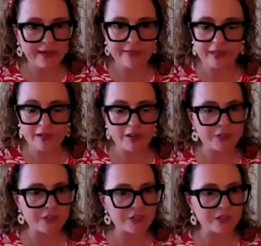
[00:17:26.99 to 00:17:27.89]
and then
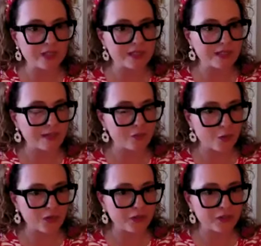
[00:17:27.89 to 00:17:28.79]
obviously
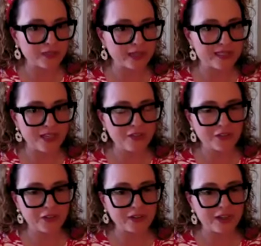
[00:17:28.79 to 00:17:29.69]
North Carolina, South
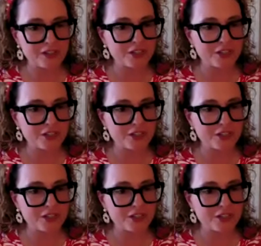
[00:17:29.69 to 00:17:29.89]
Carolina.